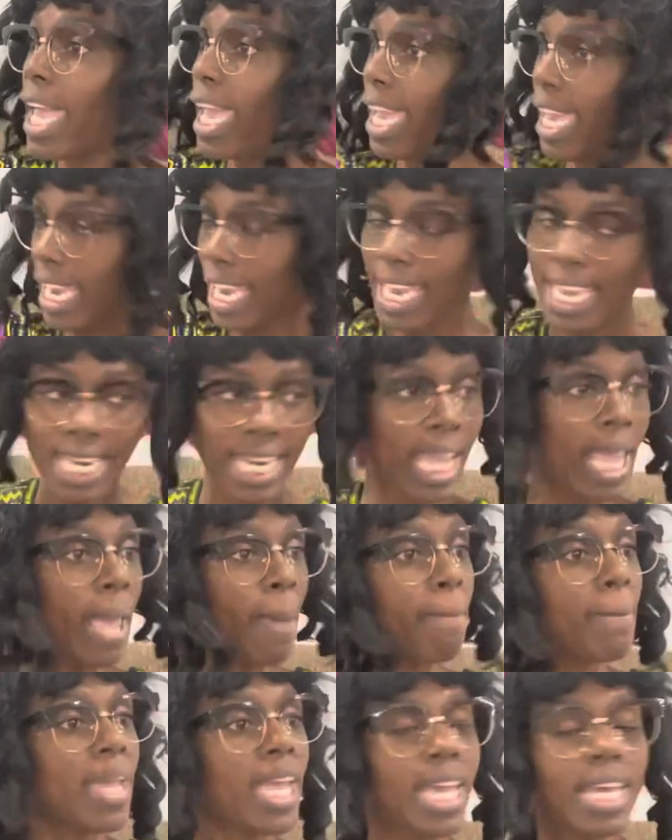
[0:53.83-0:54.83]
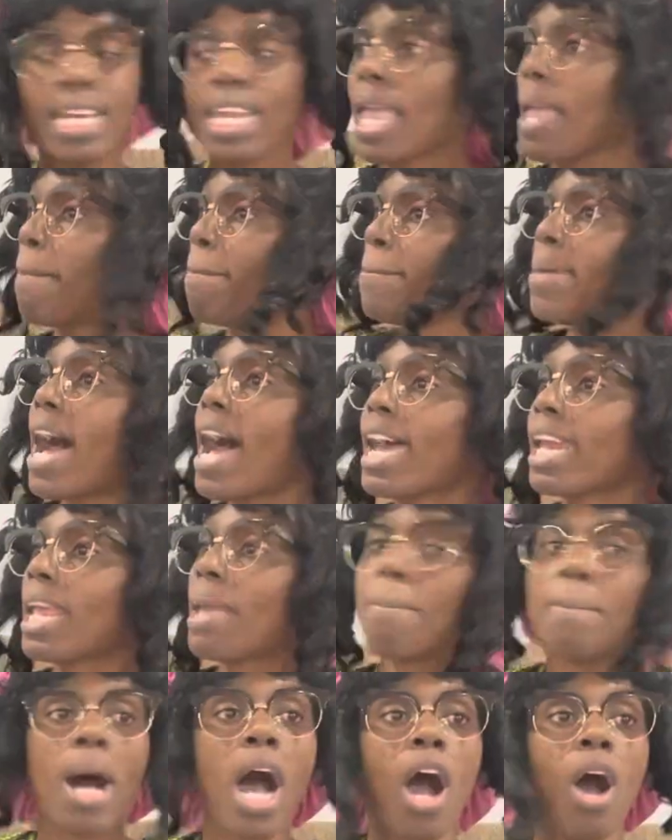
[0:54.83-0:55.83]
Any, mini,
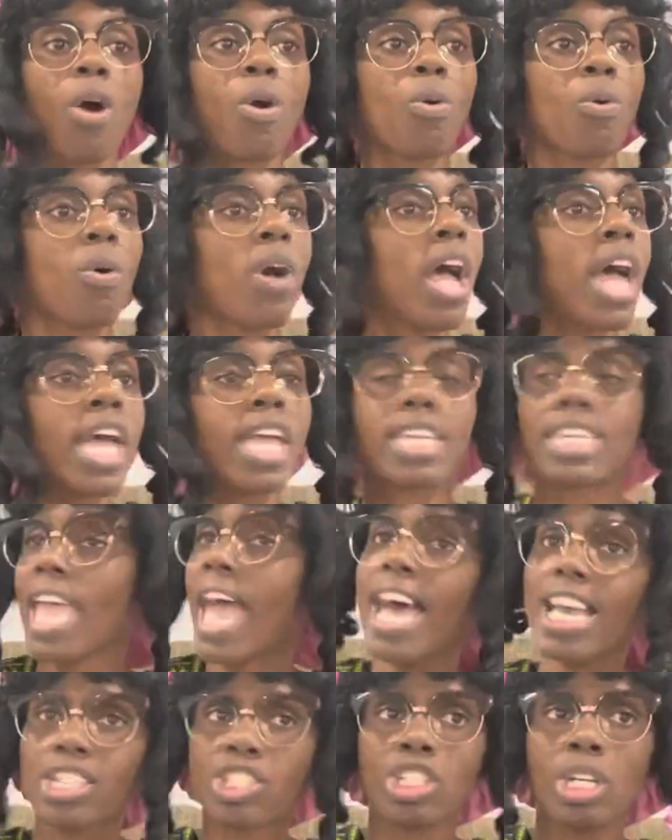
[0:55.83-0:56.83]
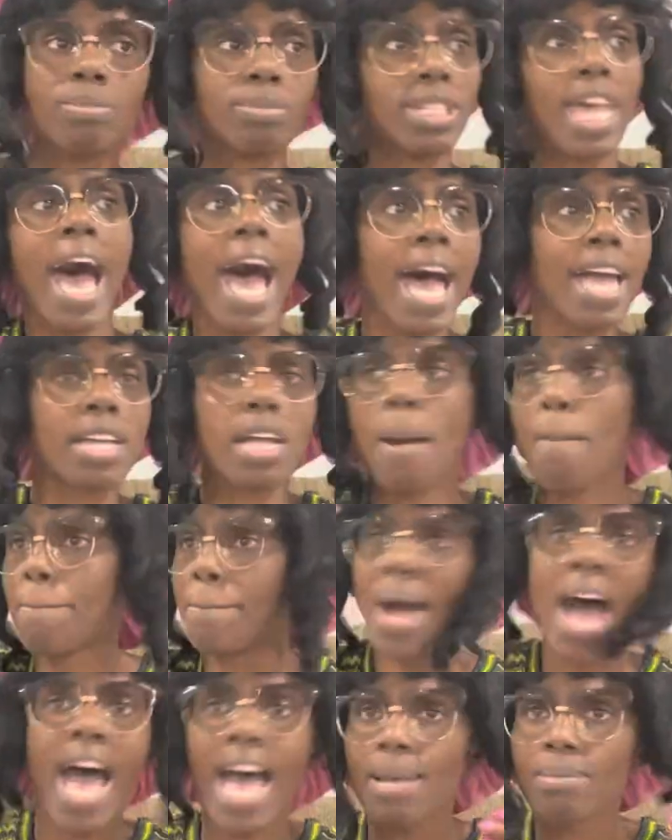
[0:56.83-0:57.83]
mighty, mo. Catch him, tiger,
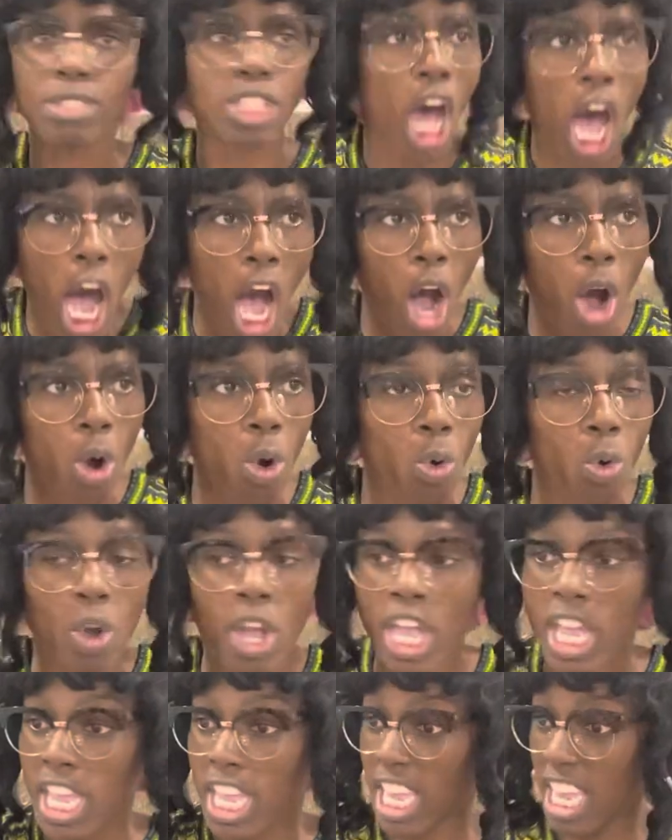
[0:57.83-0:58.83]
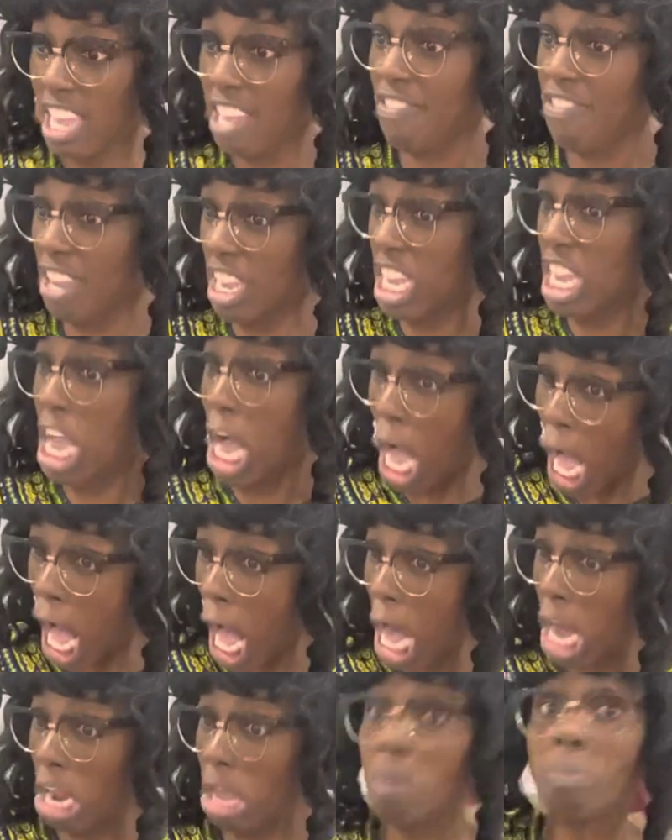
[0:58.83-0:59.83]
by his hole. If he
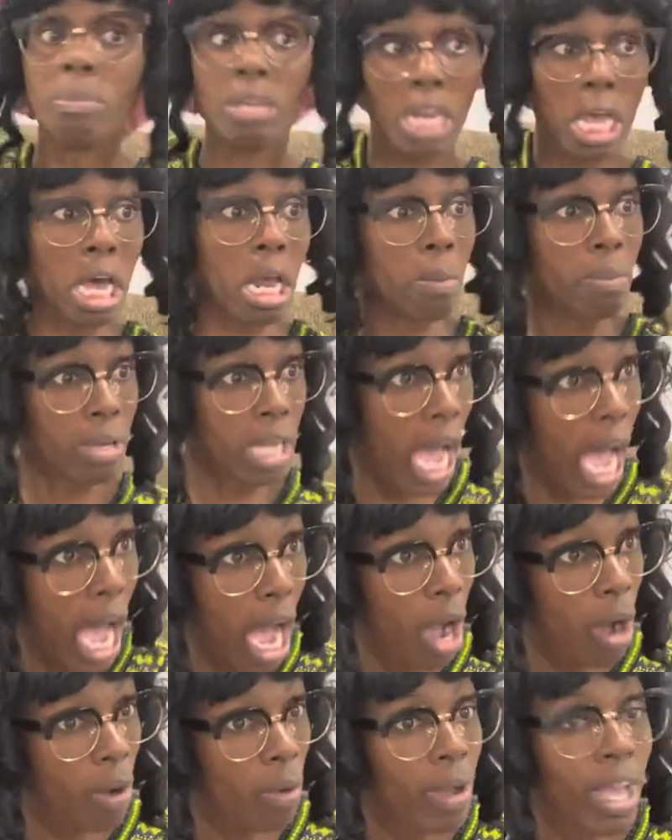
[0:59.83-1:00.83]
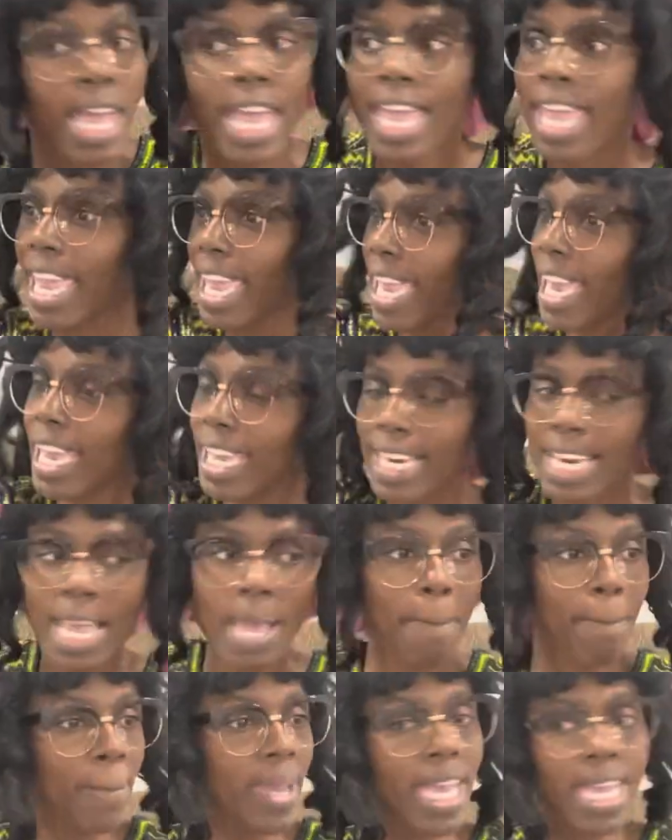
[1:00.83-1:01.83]
haul him, let him go.
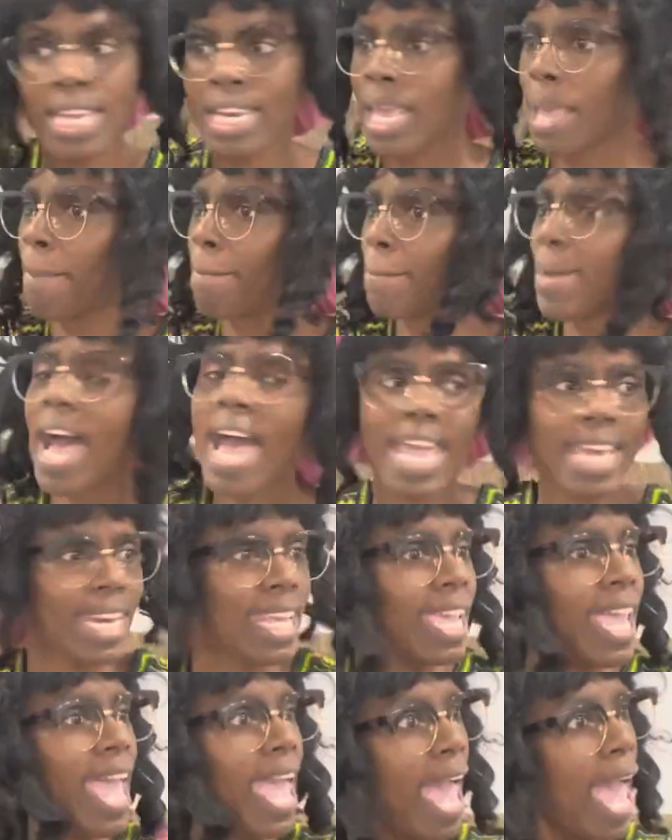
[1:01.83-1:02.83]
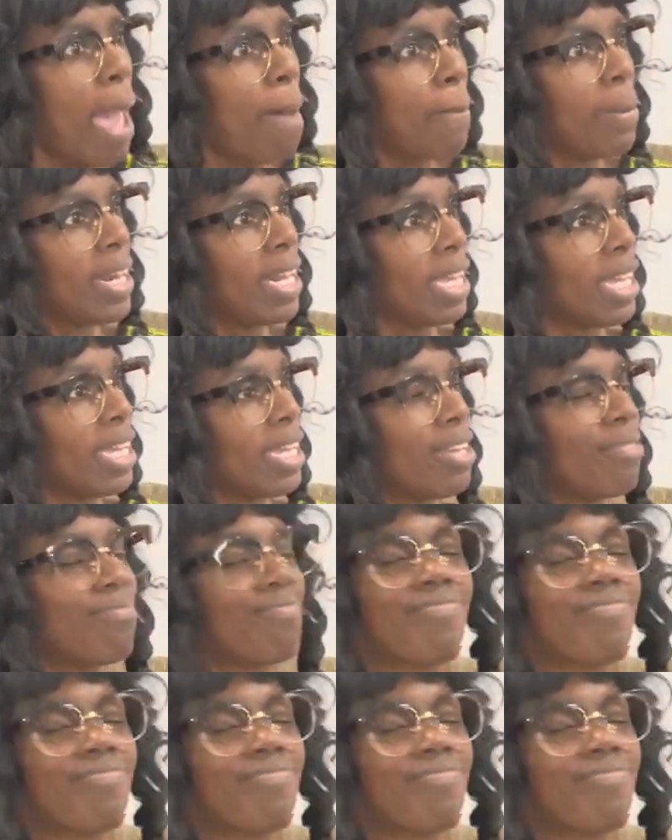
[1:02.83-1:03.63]
Any, mini, mighty, Ebony.